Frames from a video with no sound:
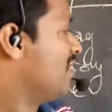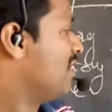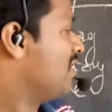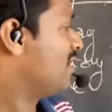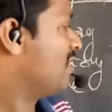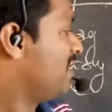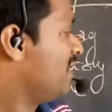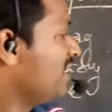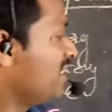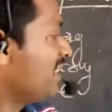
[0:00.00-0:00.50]

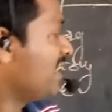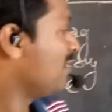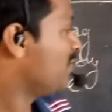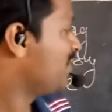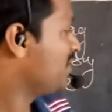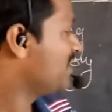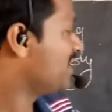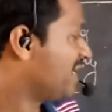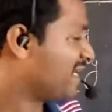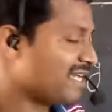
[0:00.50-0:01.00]
It is help
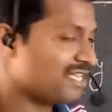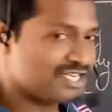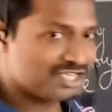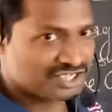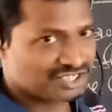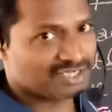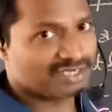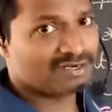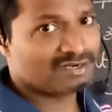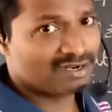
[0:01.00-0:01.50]
in the
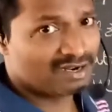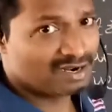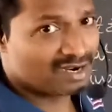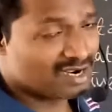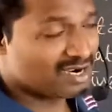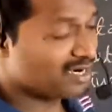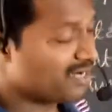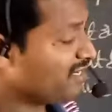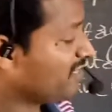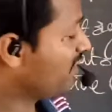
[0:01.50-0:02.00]
digestion,
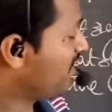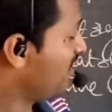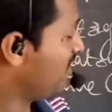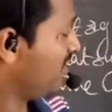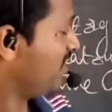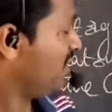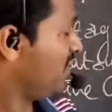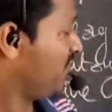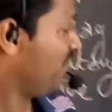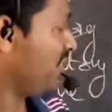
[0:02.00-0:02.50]
and
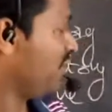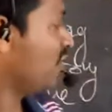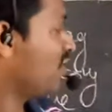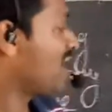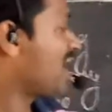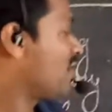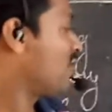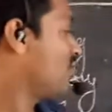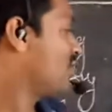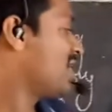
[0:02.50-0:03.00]
if you do
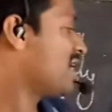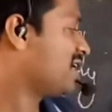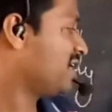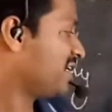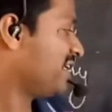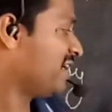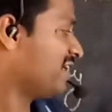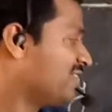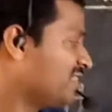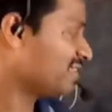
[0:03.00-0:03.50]
not
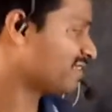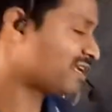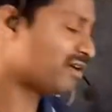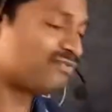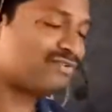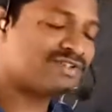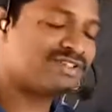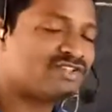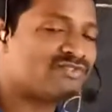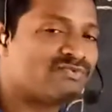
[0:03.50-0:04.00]
take these
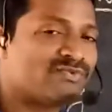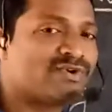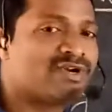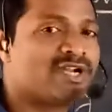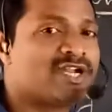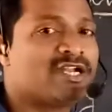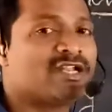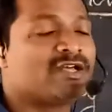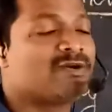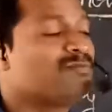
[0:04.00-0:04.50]
roughages food
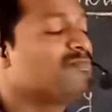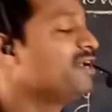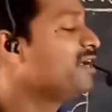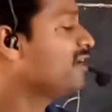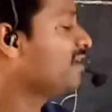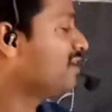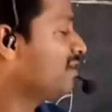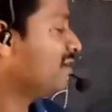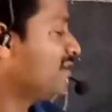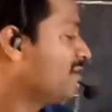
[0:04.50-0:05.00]
item,
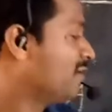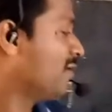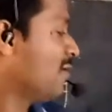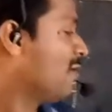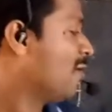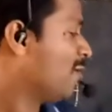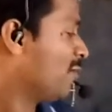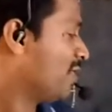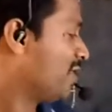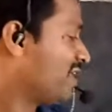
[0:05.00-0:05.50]
it
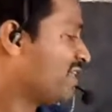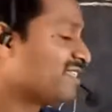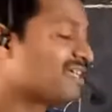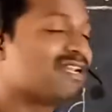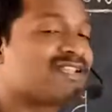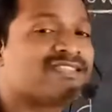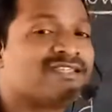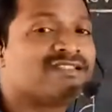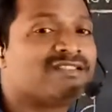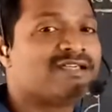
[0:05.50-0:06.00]

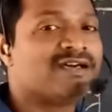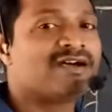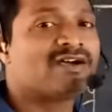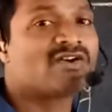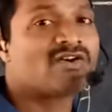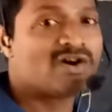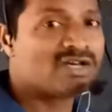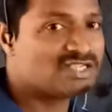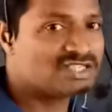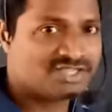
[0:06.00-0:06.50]
results in the
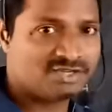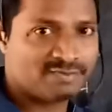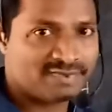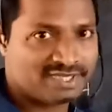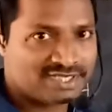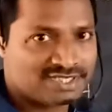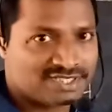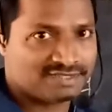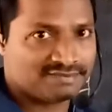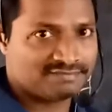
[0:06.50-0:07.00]

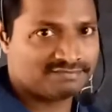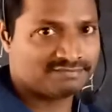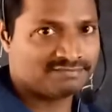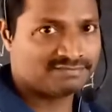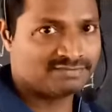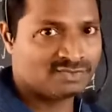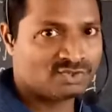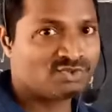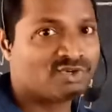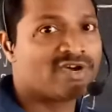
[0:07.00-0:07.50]
constipation.
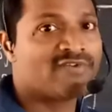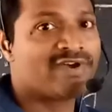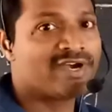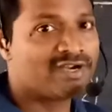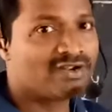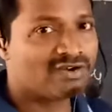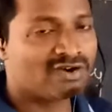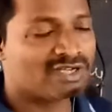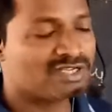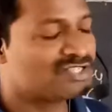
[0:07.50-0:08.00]
To
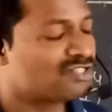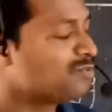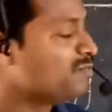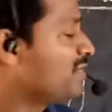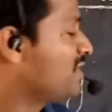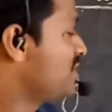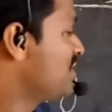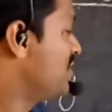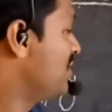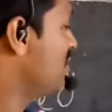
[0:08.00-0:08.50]
avoid
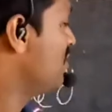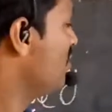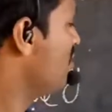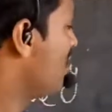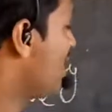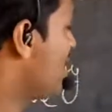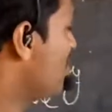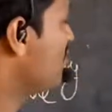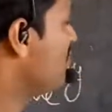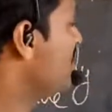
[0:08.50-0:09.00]
constipation, you
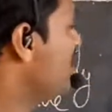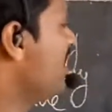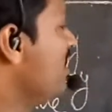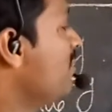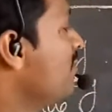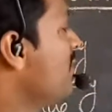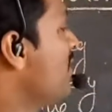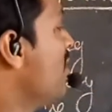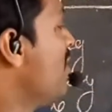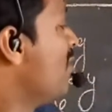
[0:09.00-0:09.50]
have to
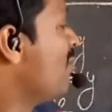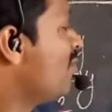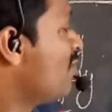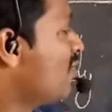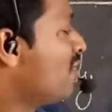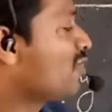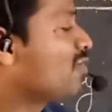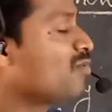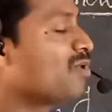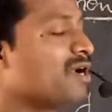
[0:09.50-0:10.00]
take
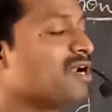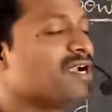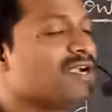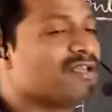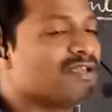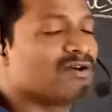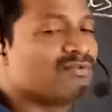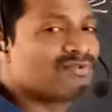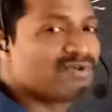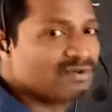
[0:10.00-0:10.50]
more
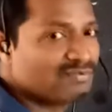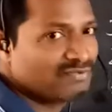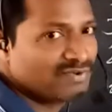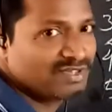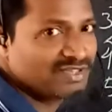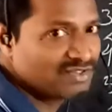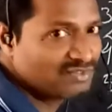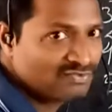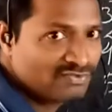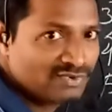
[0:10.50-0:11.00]
quantity of
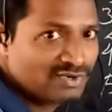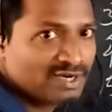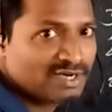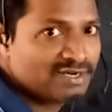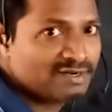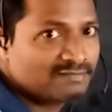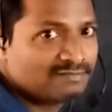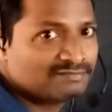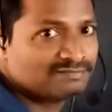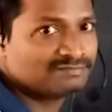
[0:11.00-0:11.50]
roughages food
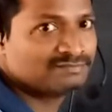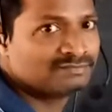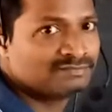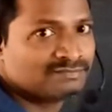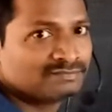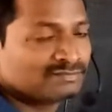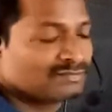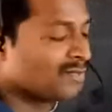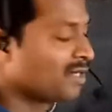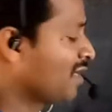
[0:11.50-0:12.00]
item.
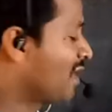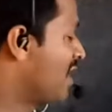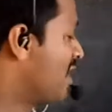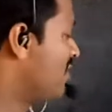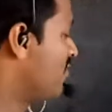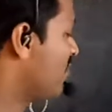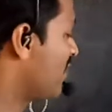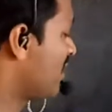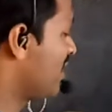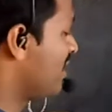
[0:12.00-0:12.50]

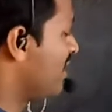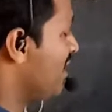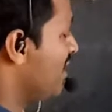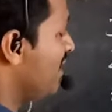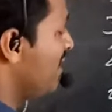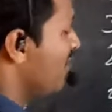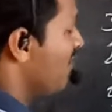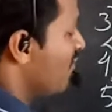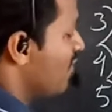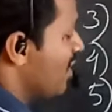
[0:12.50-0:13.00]
And
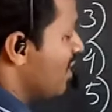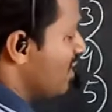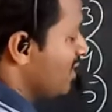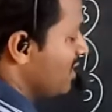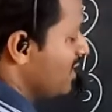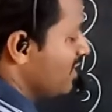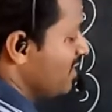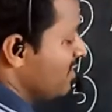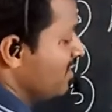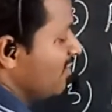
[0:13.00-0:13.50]
finally,
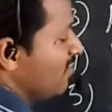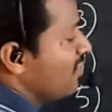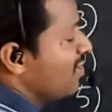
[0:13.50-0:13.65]
water.